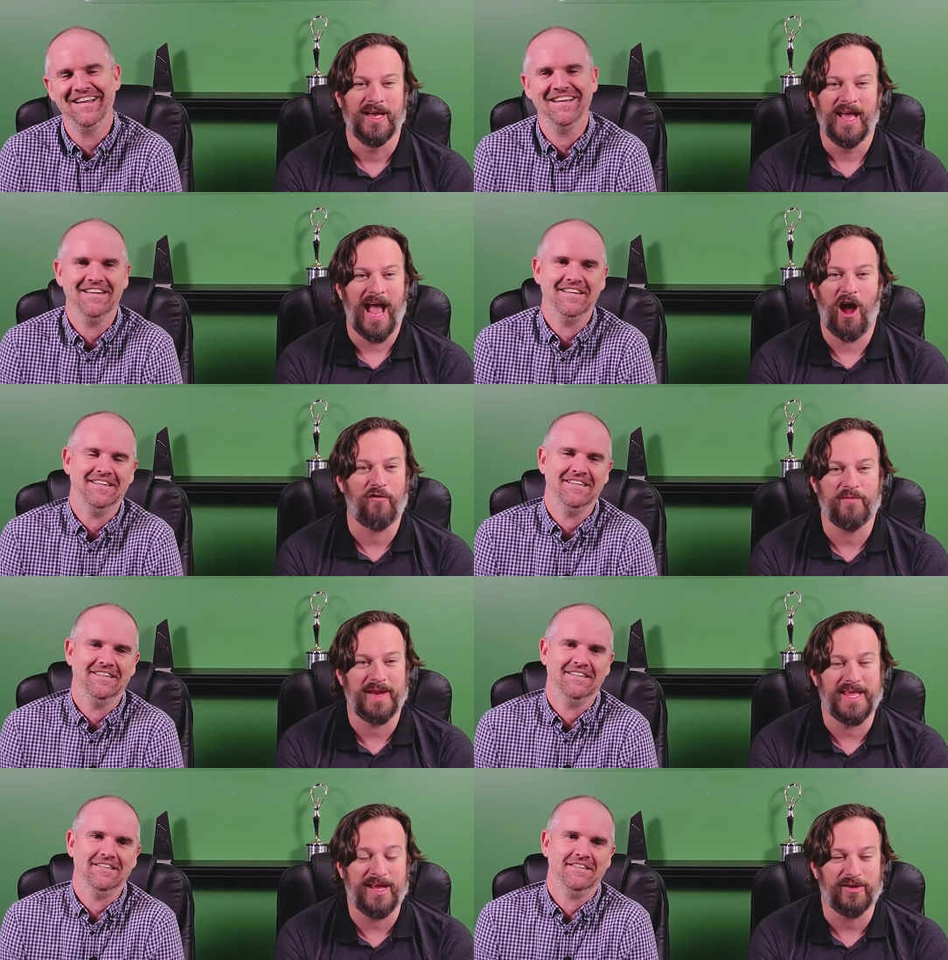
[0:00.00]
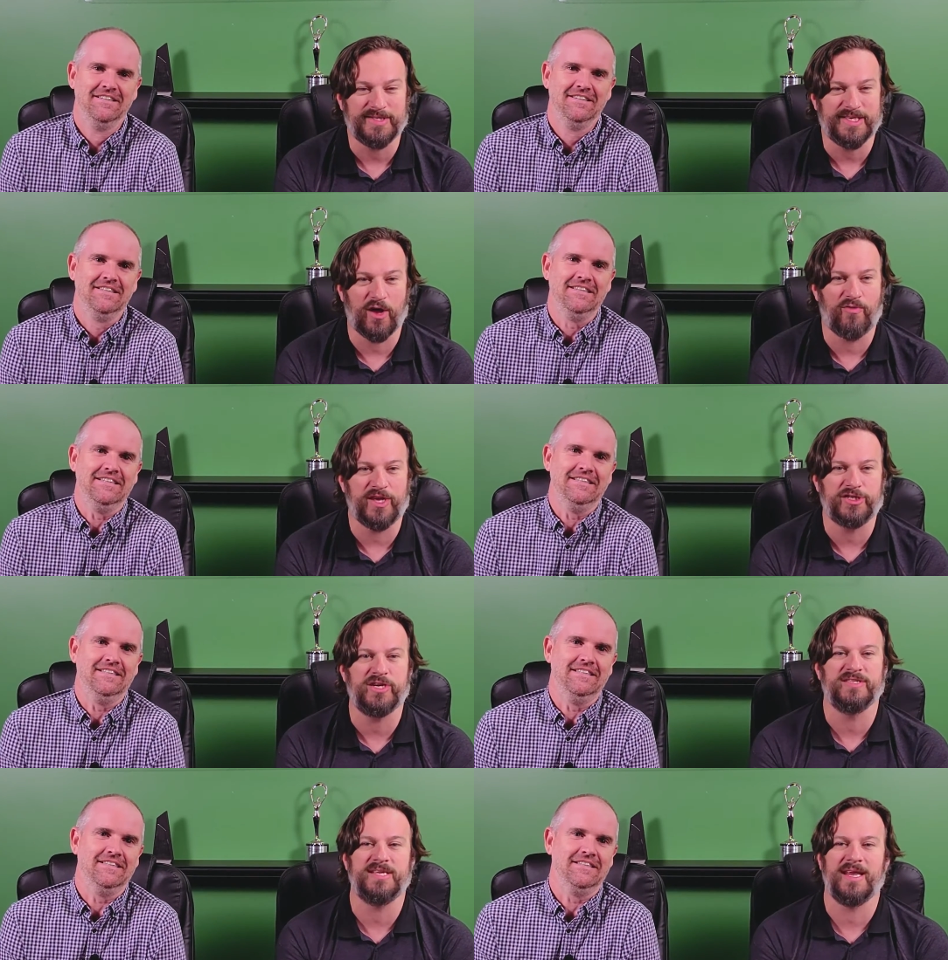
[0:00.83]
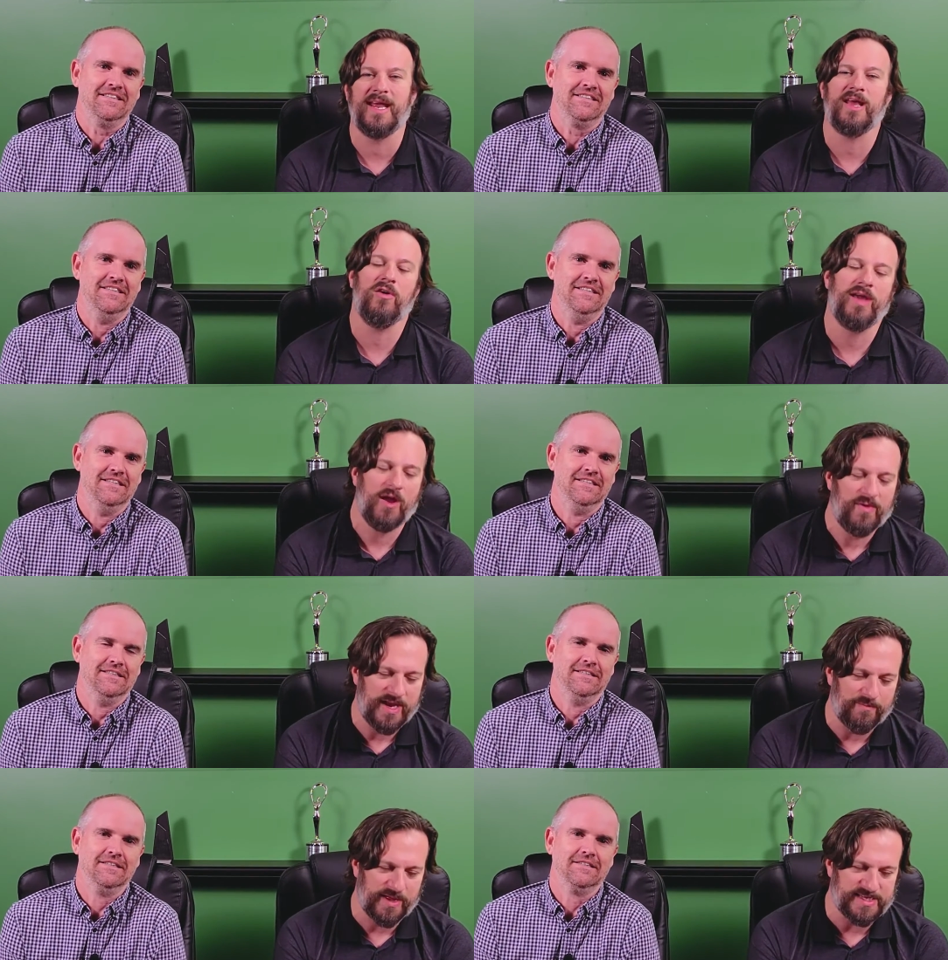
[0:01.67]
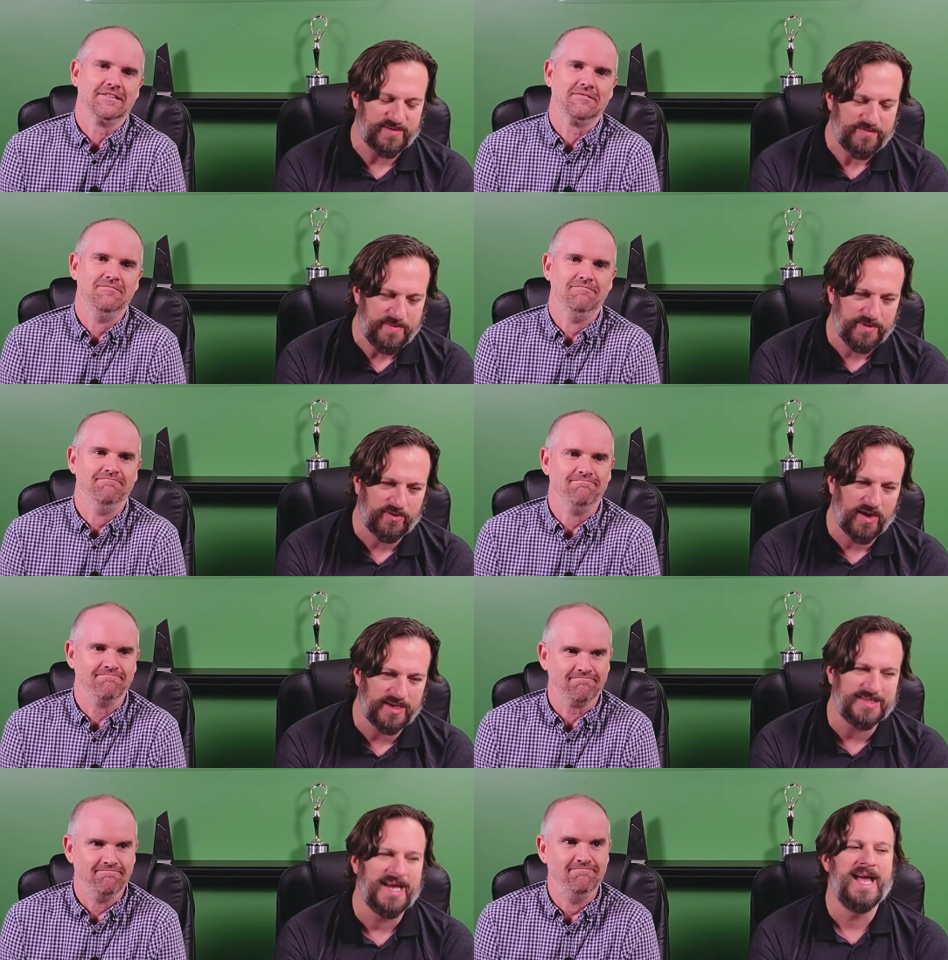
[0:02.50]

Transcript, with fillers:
Speaker 1: However many years ago, they should have said like, okay, we need a place for people to cross,